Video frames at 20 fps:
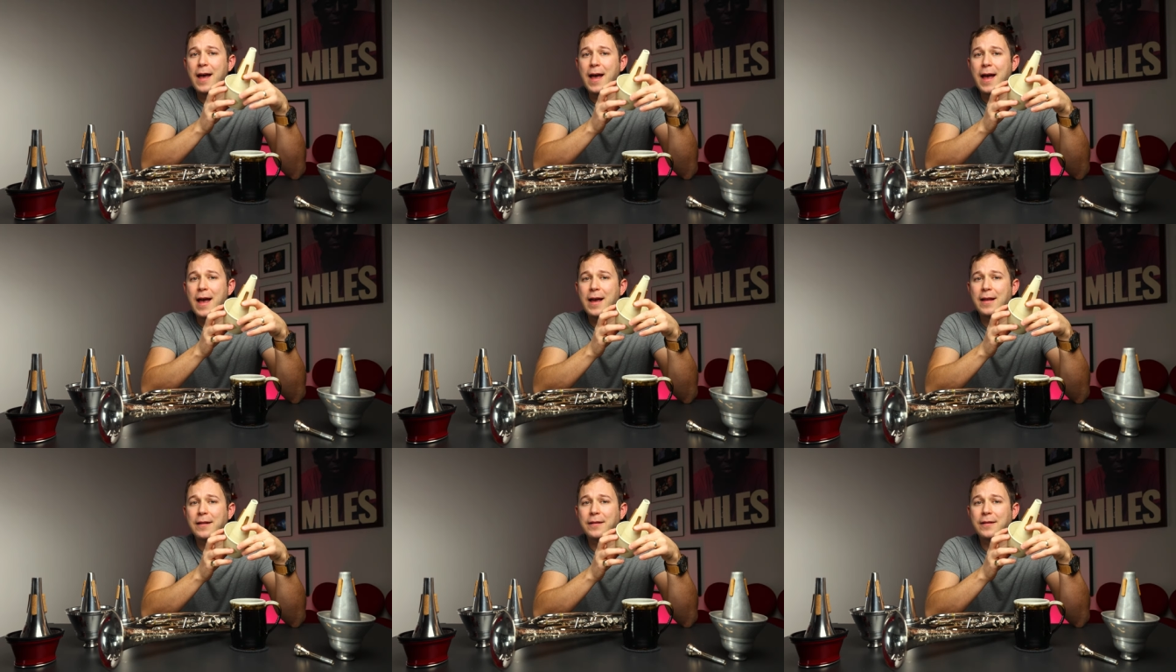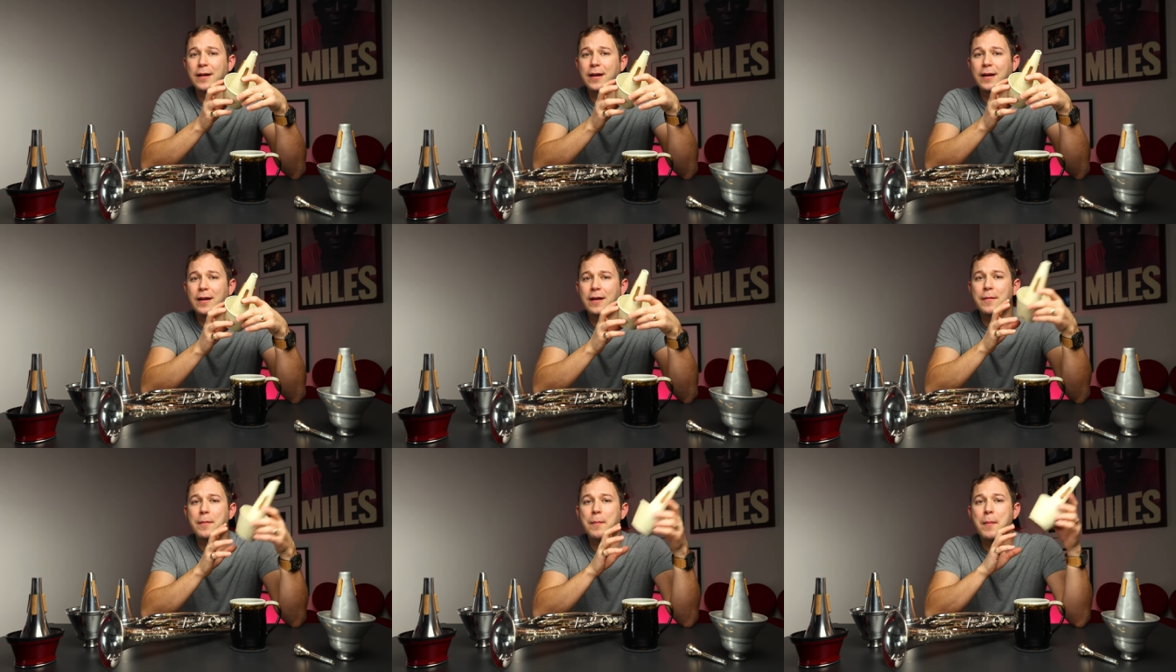And
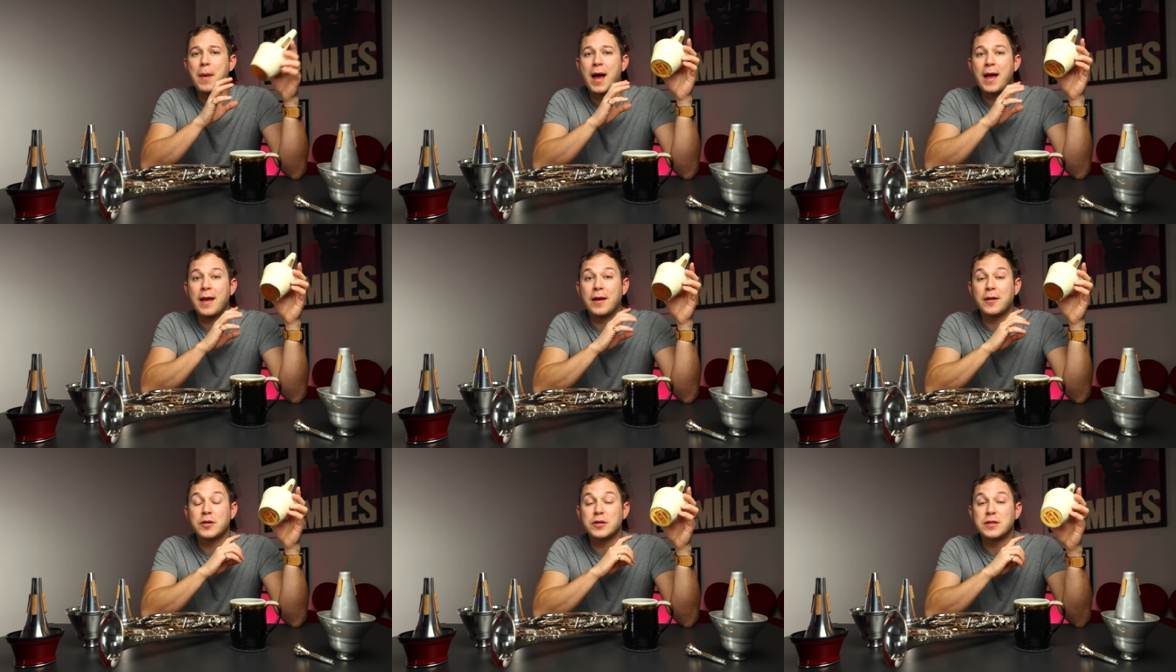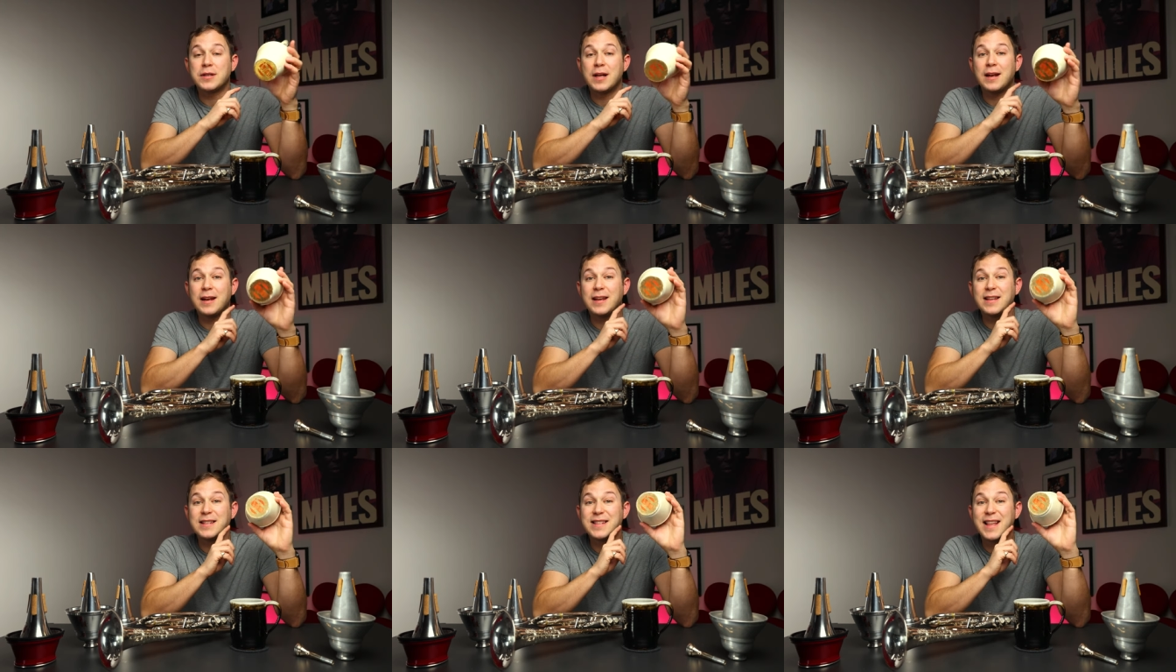uh, my
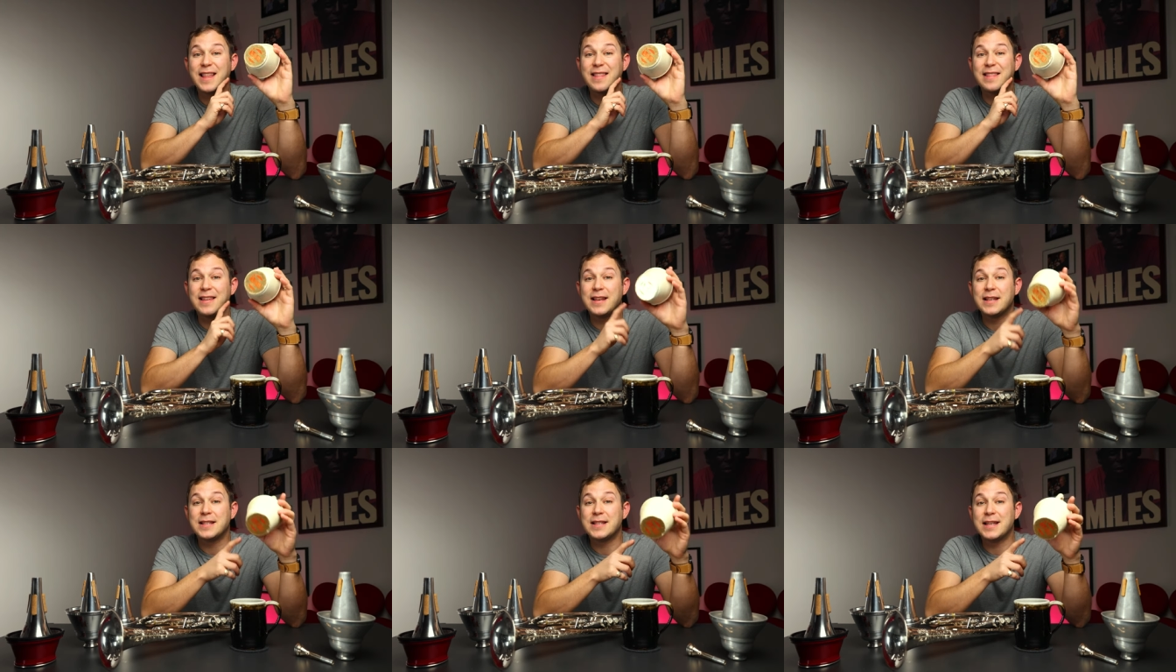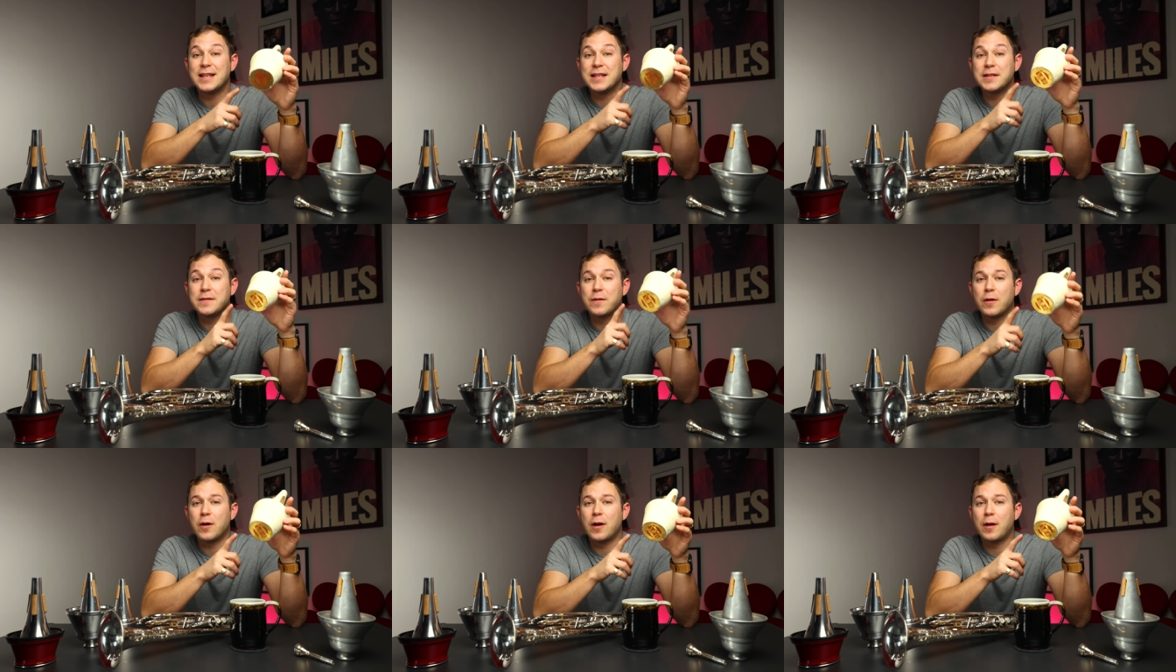understanding is that this
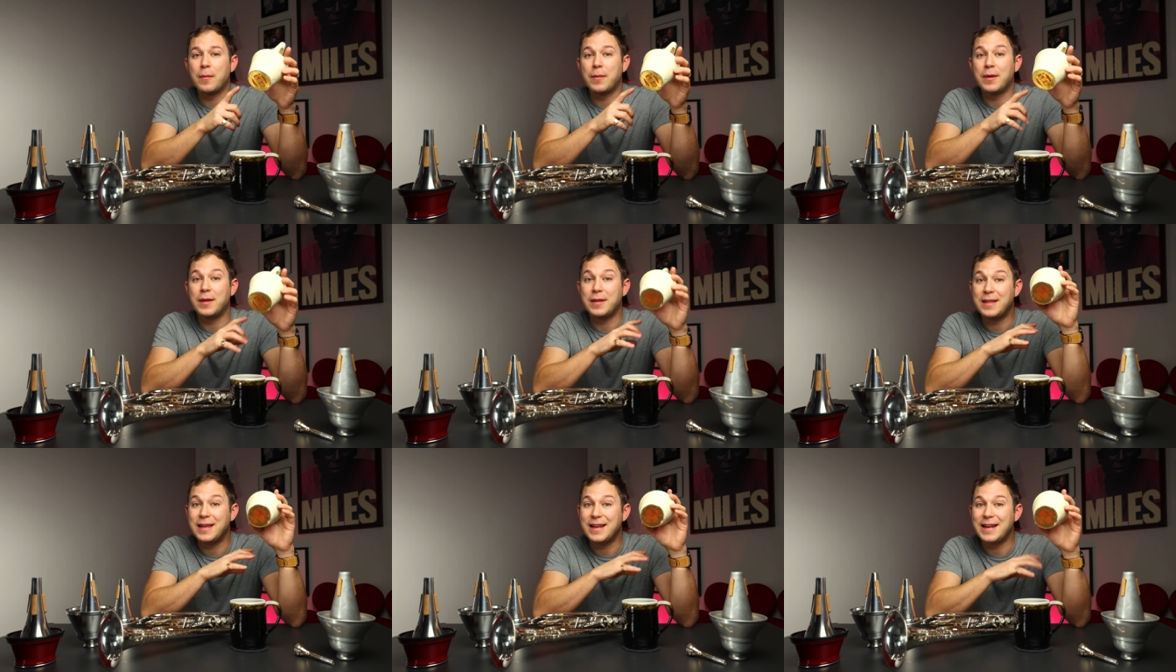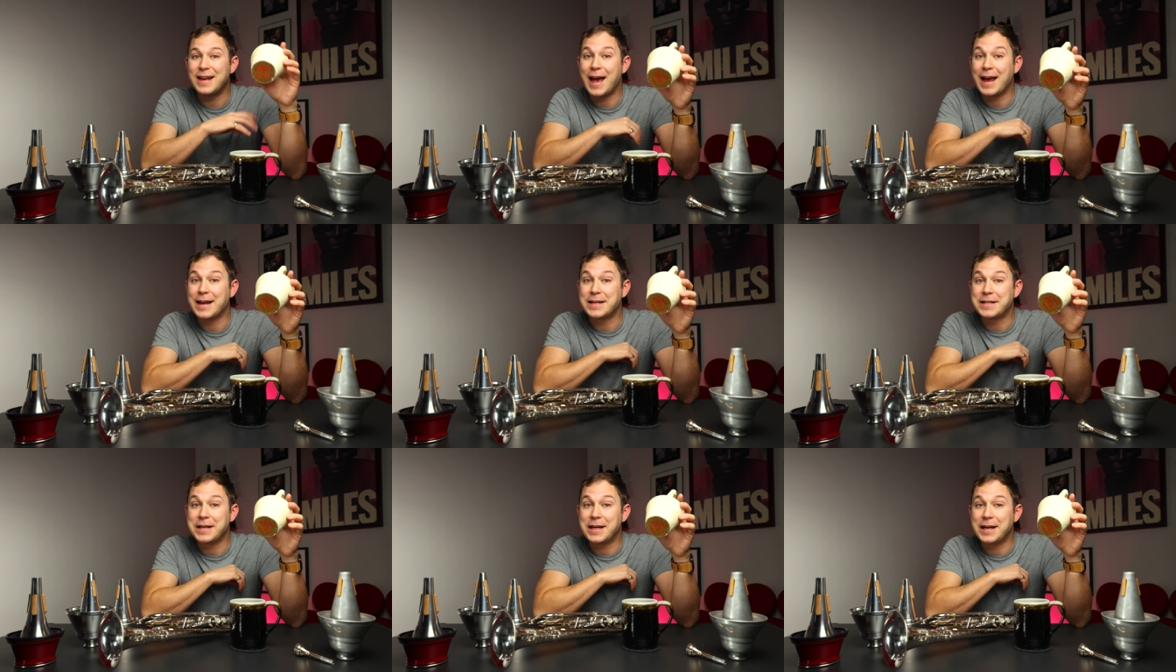is from the
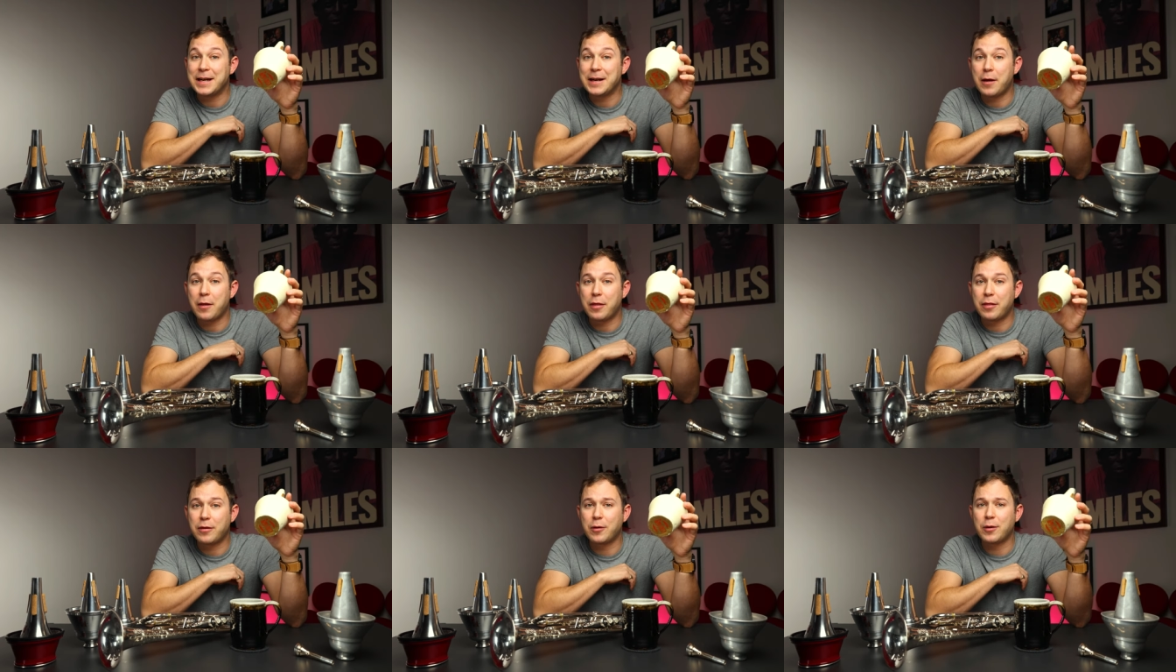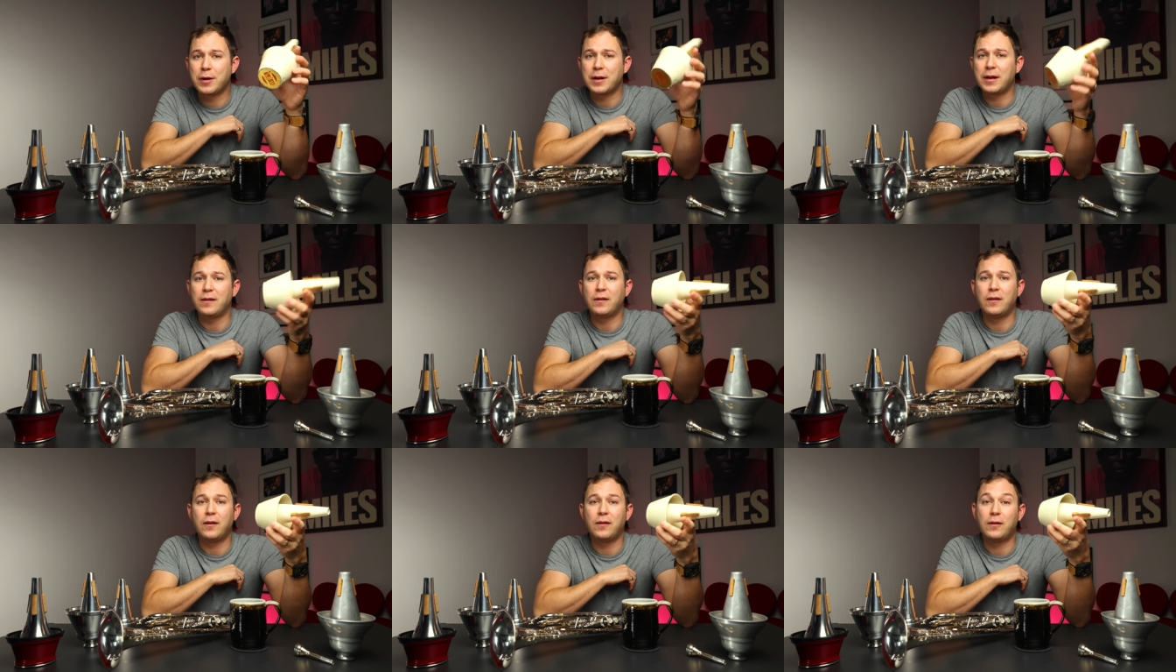
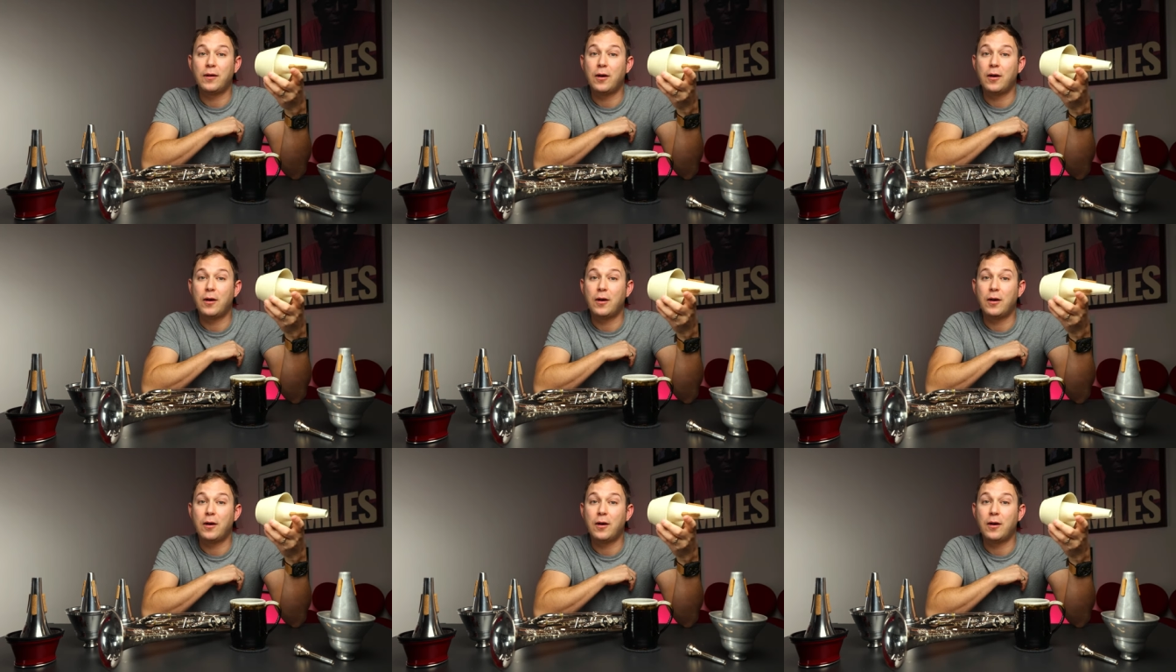1930s.